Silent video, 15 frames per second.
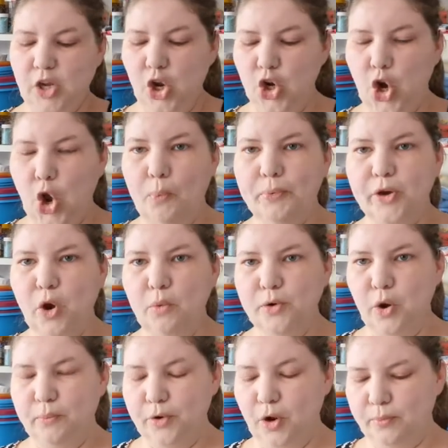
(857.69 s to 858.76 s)
Nope, nope,
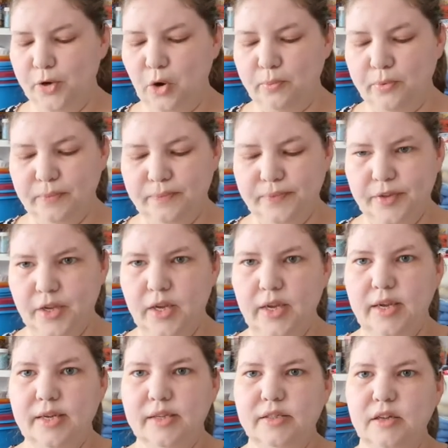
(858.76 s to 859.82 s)
nope, nope, nope.
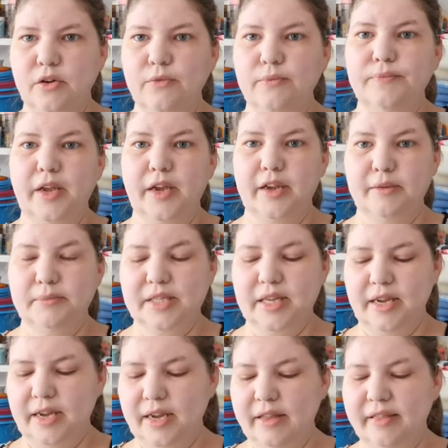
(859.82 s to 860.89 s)
So I am
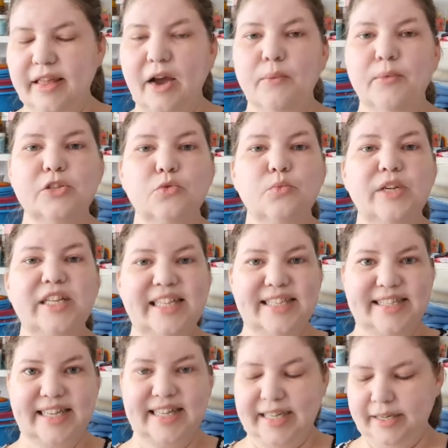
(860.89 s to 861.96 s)
saying that was really
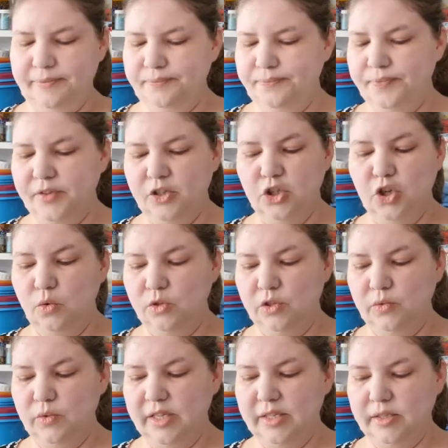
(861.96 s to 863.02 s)
silly. Don't
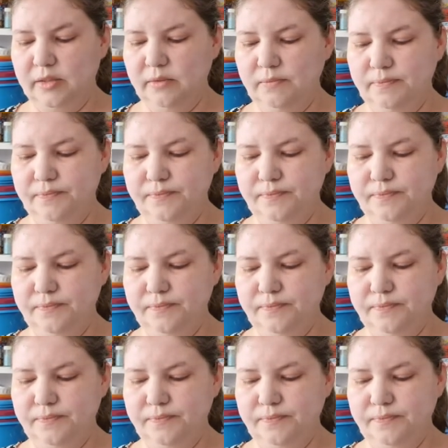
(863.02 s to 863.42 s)
do this.